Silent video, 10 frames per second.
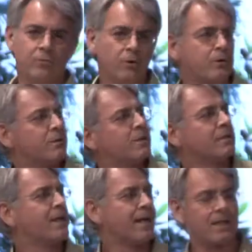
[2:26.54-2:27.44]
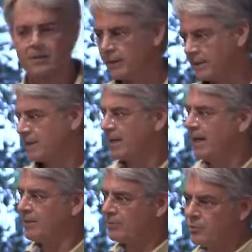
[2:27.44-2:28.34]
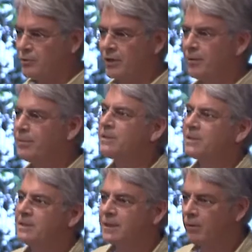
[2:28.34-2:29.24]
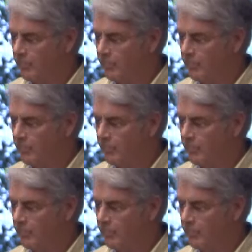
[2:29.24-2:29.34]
of all, just take a quick scan through the numbers and see